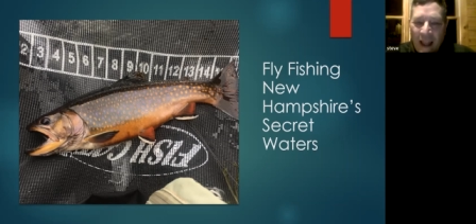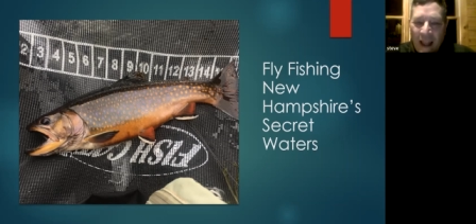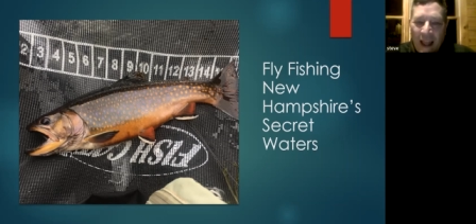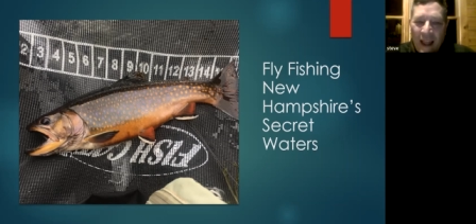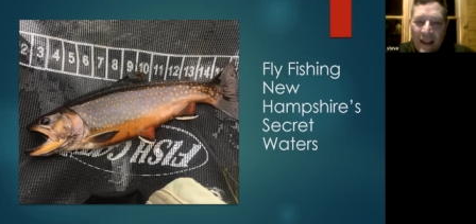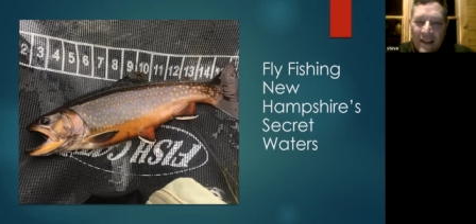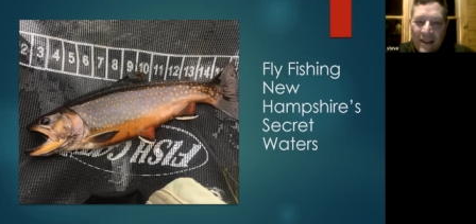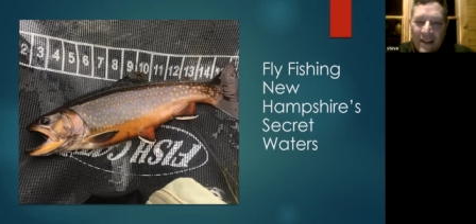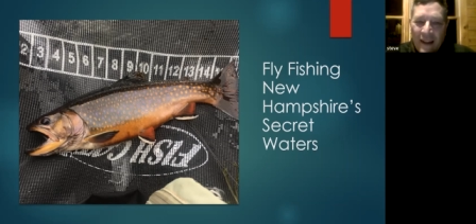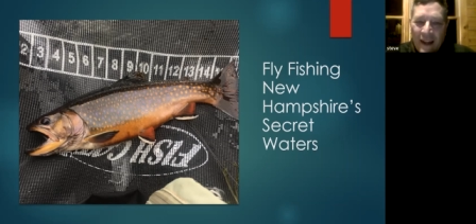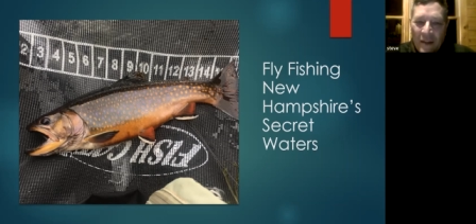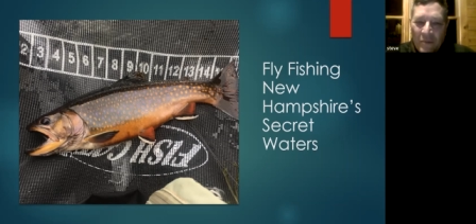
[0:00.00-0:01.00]
And
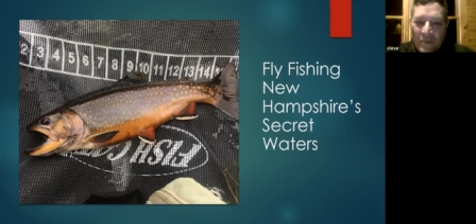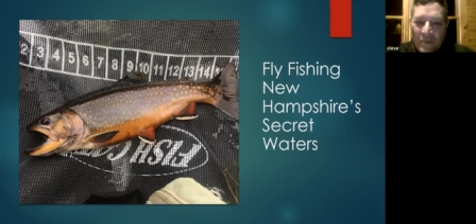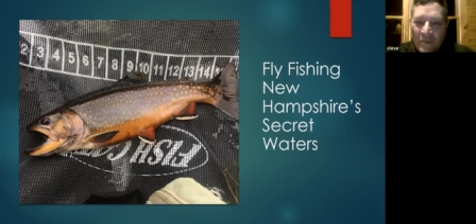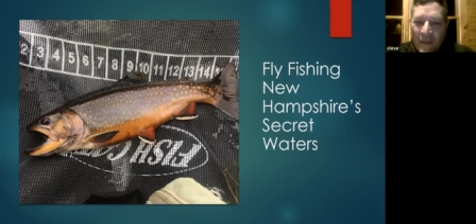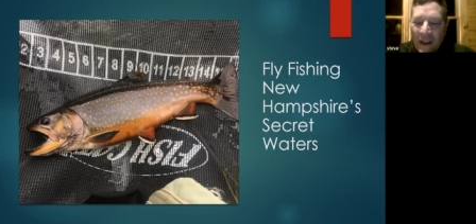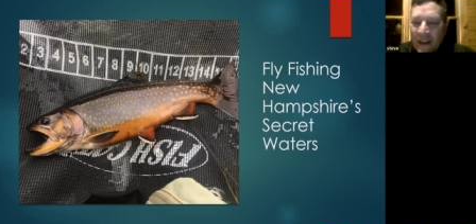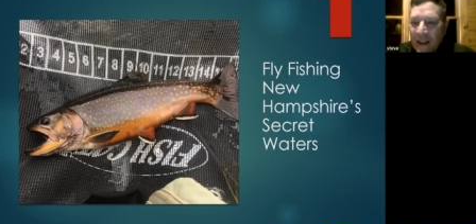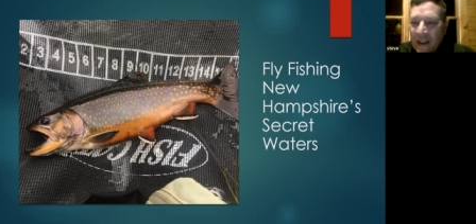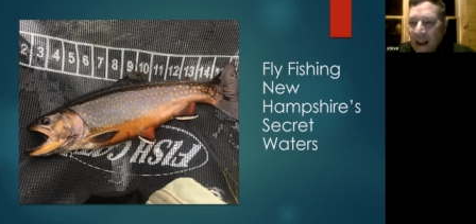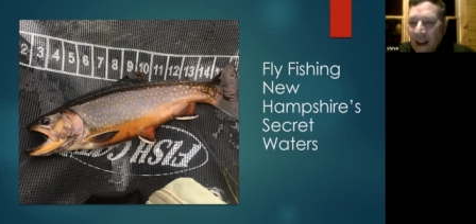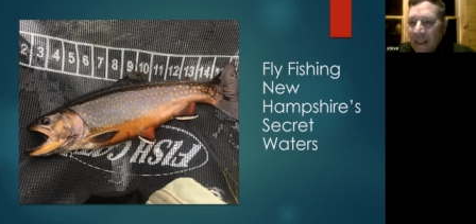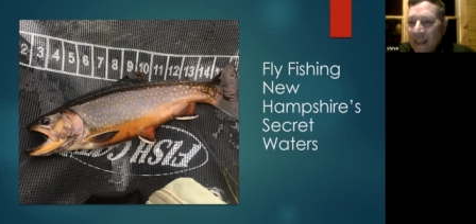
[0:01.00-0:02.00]
um,
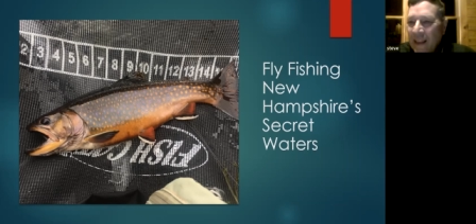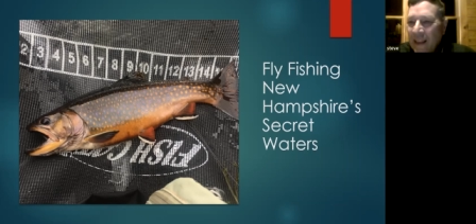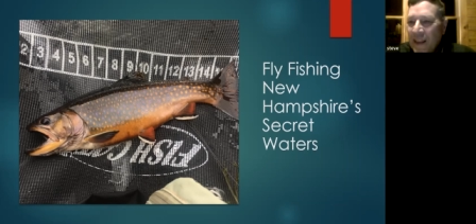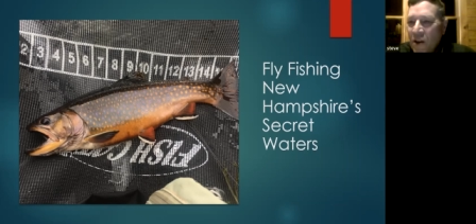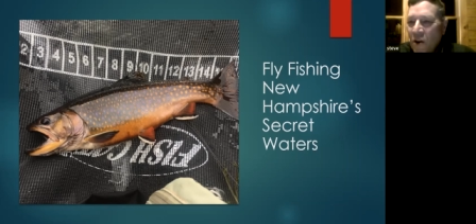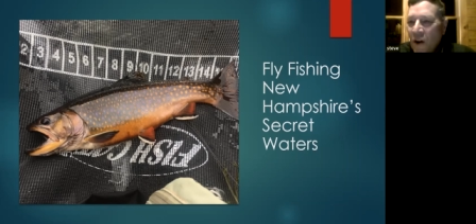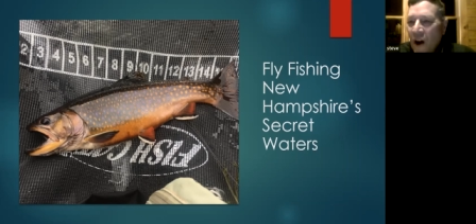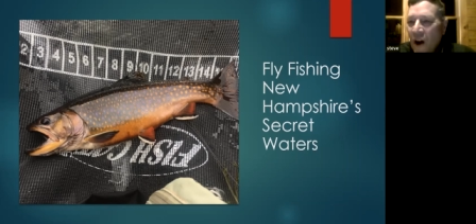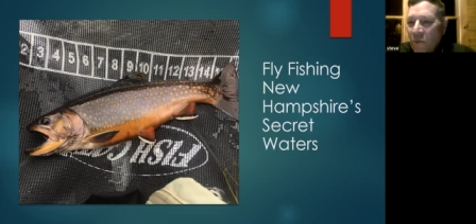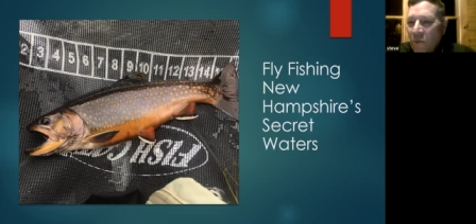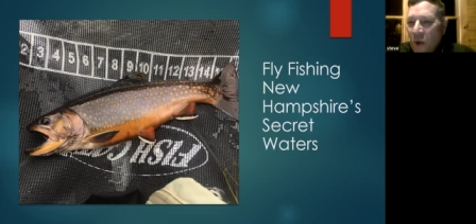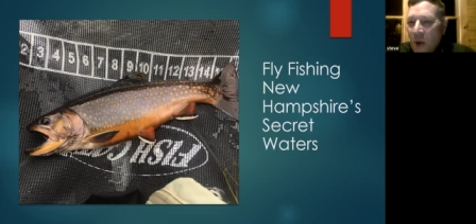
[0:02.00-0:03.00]
I think you're
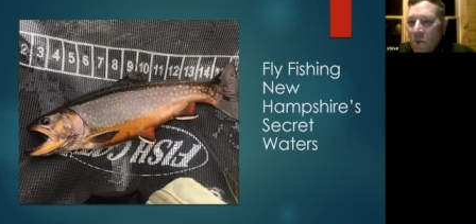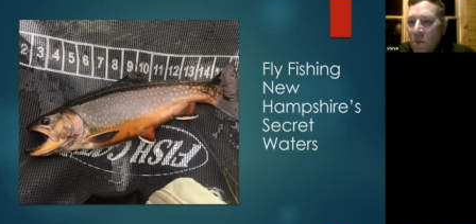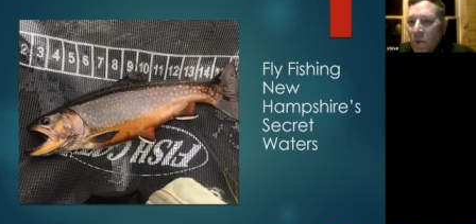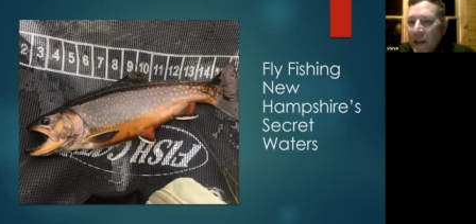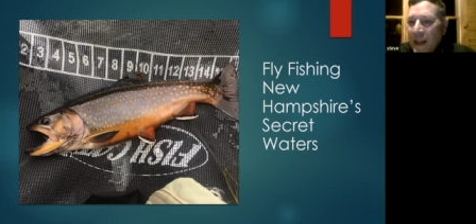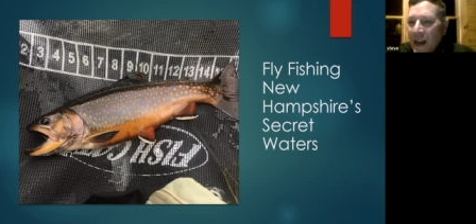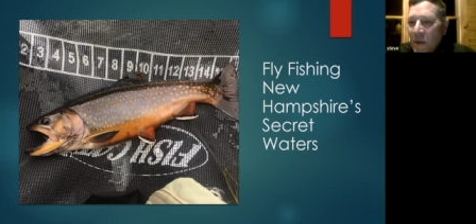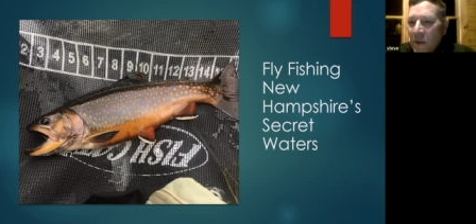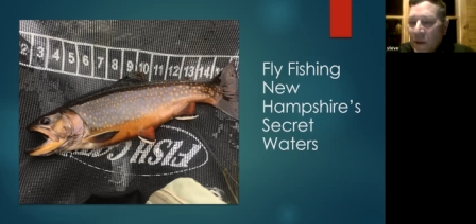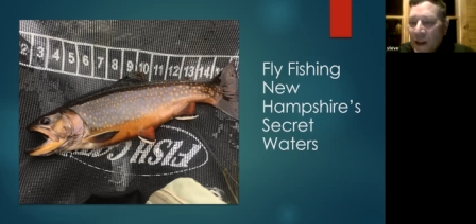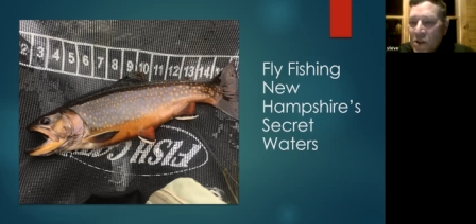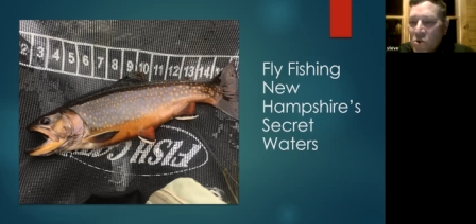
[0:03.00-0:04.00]
probably here
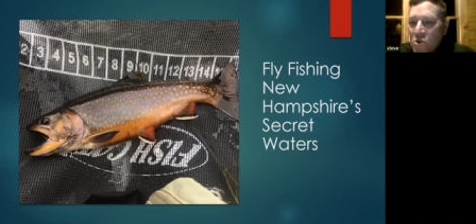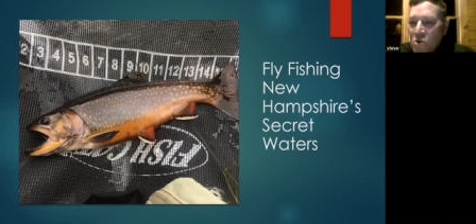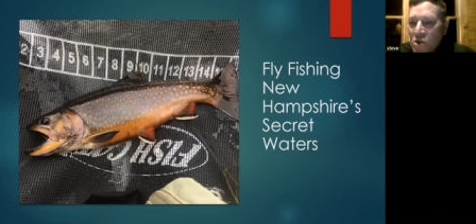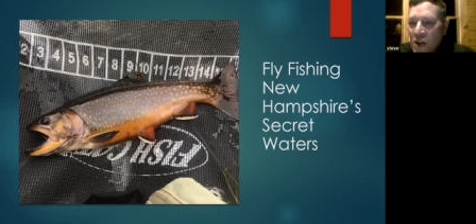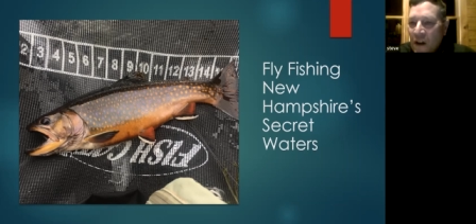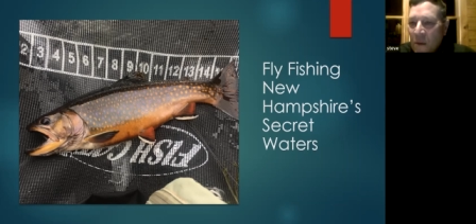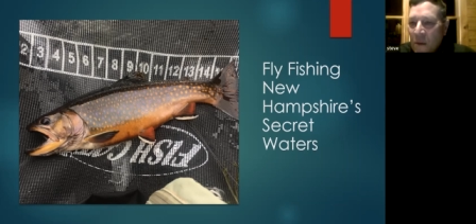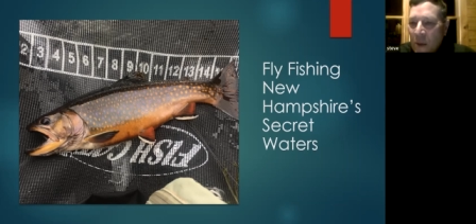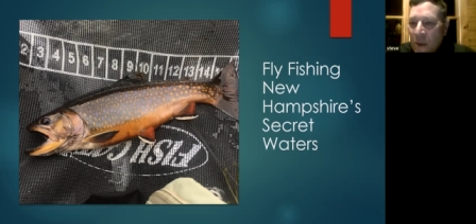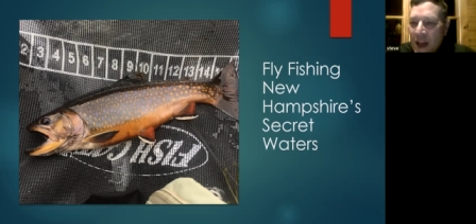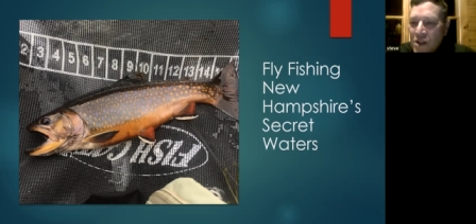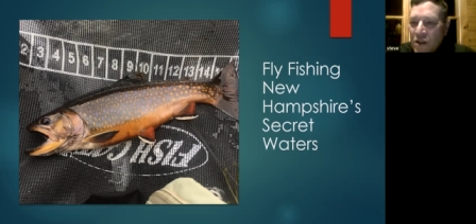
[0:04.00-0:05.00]
because you share a
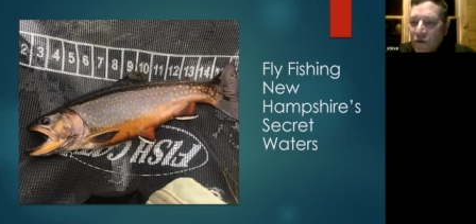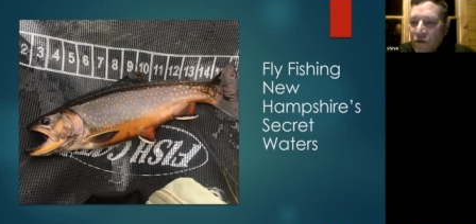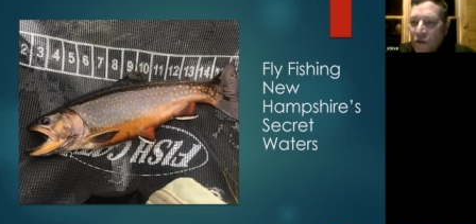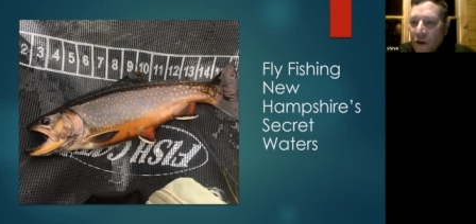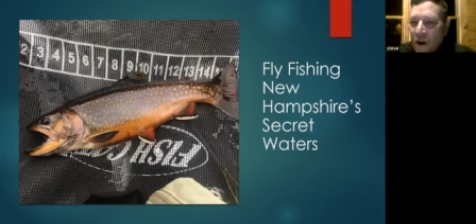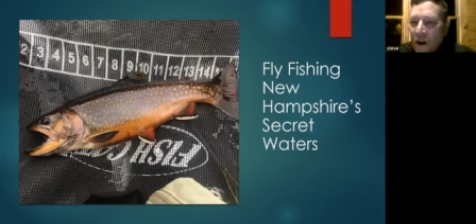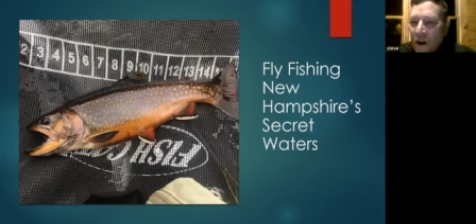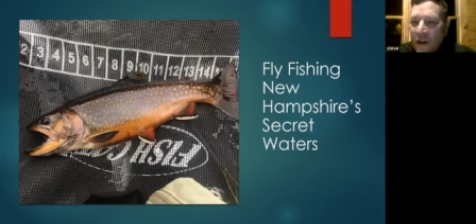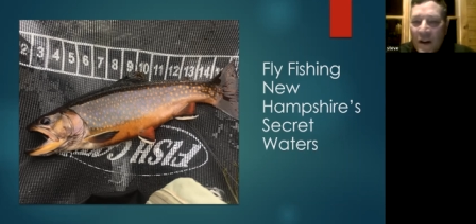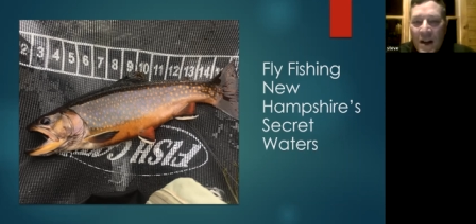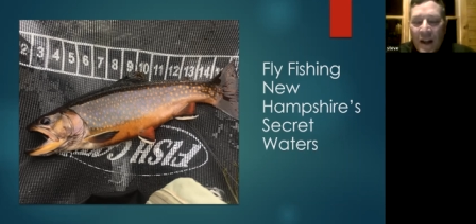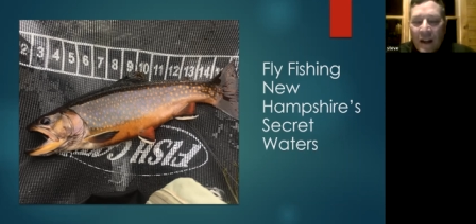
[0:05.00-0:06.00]
passion for
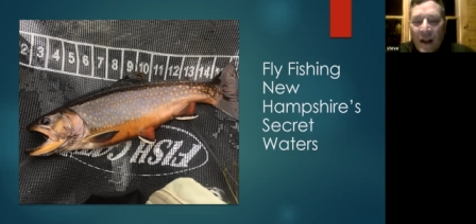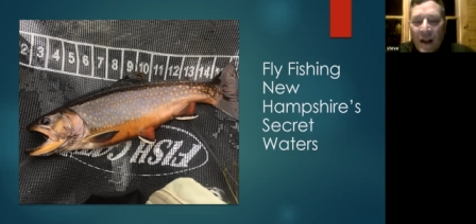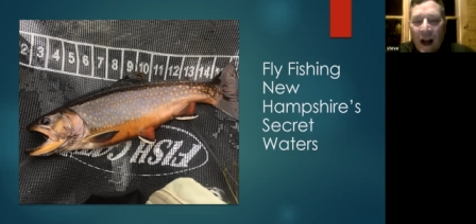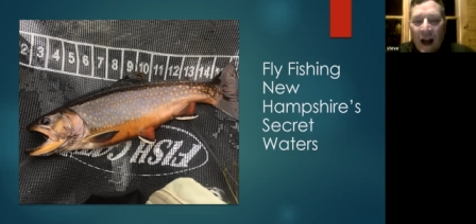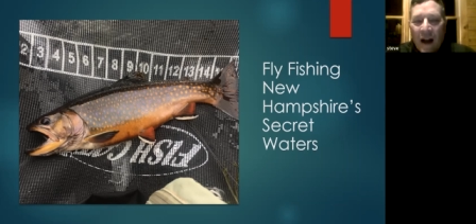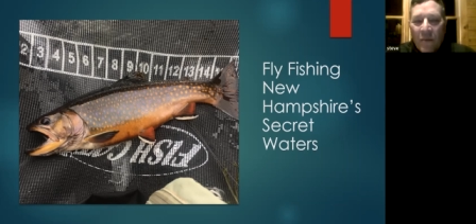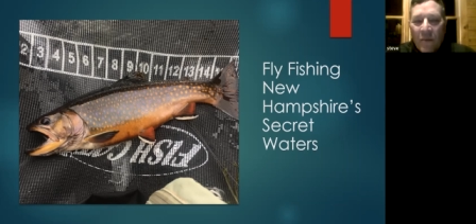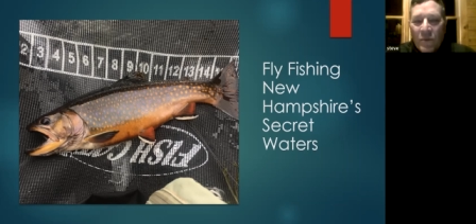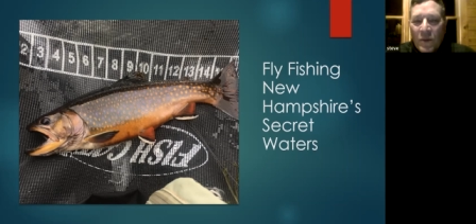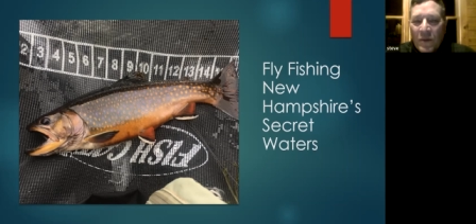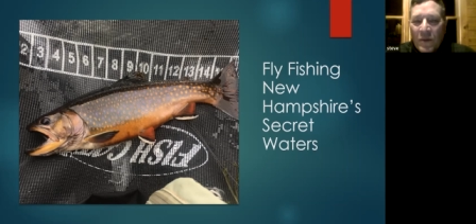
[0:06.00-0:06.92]
um,